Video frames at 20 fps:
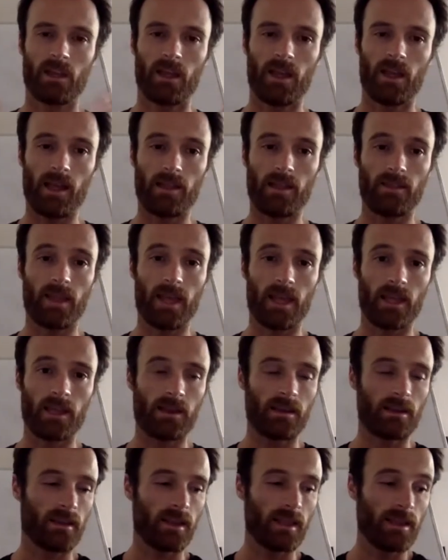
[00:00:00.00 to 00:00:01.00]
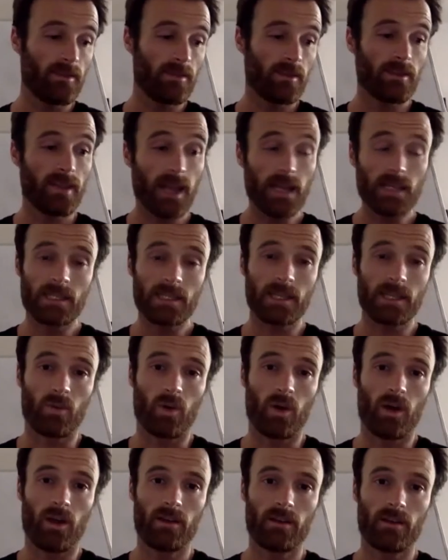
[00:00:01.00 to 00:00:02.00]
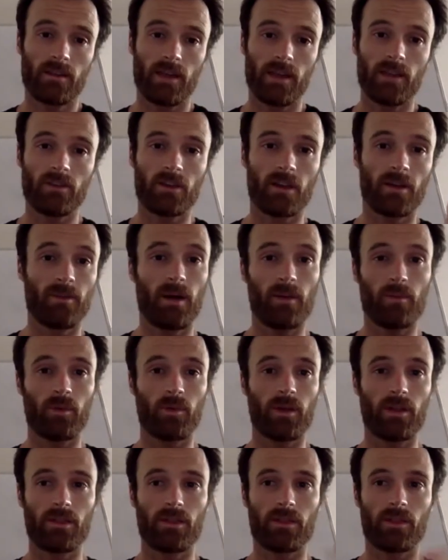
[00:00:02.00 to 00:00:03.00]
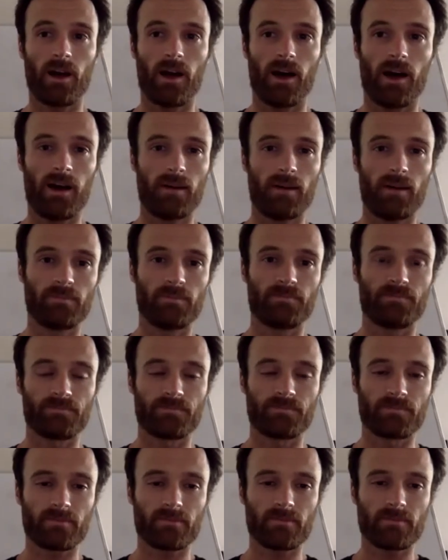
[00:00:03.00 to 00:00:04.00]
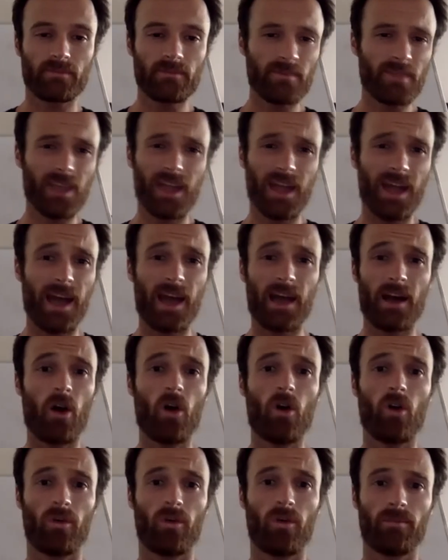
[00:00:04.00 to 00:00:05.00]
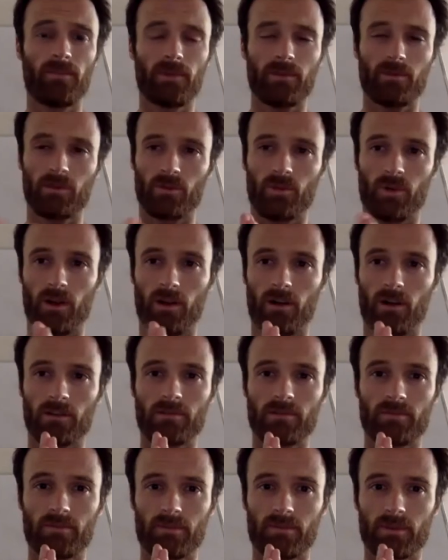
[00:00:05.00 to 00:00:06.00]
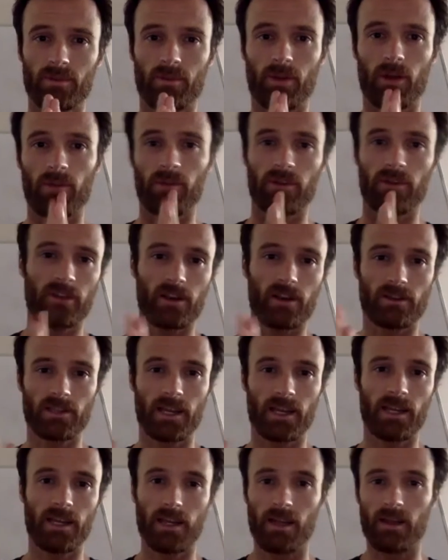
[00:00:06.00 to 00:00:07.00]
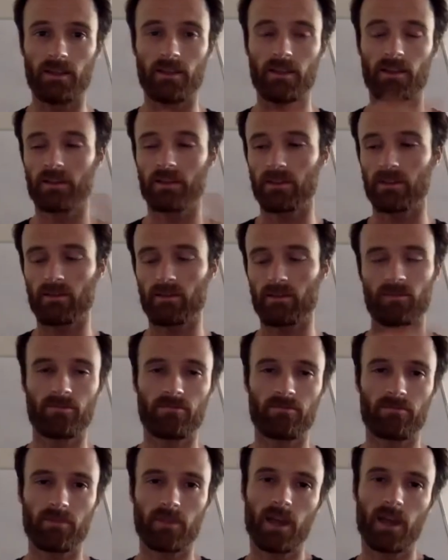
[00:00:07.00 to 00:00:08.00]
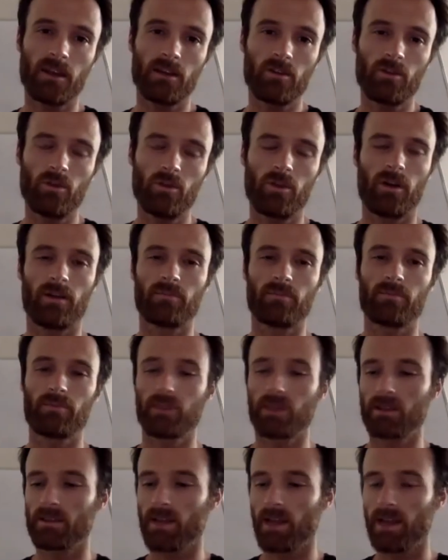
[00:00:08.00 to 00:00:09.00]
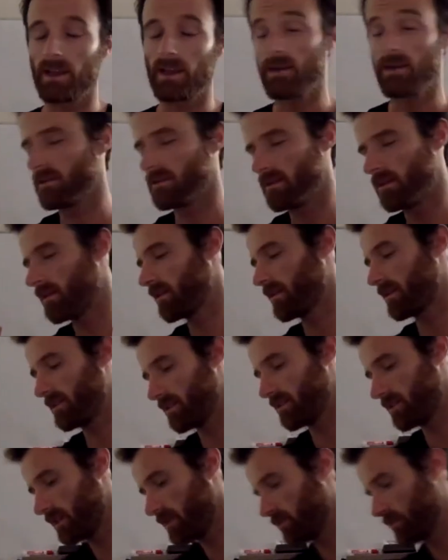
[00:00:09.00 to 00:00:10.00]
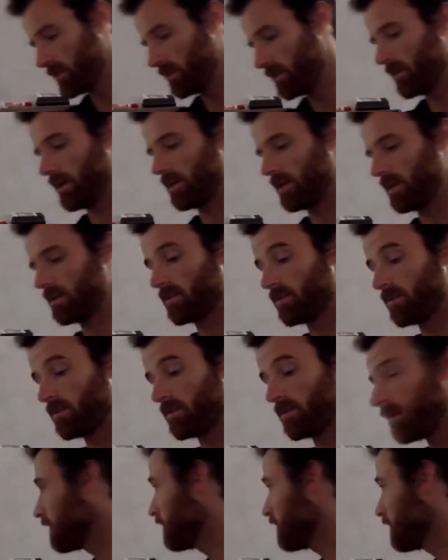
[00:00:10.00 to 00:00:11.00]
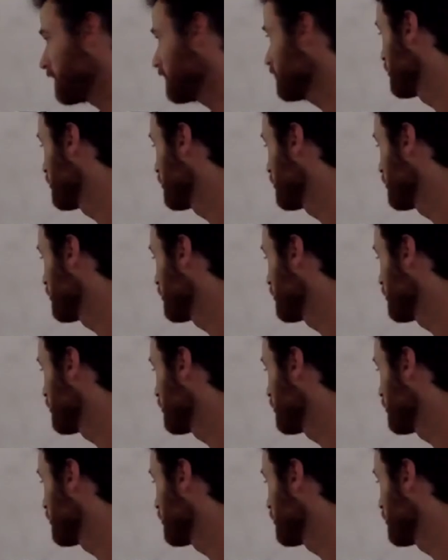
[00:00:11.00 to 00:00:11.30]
then even testing one that you come up with at home. It was our department chair's idea. I think it's kind of cool. I'm excited to look and see what you guys come up with.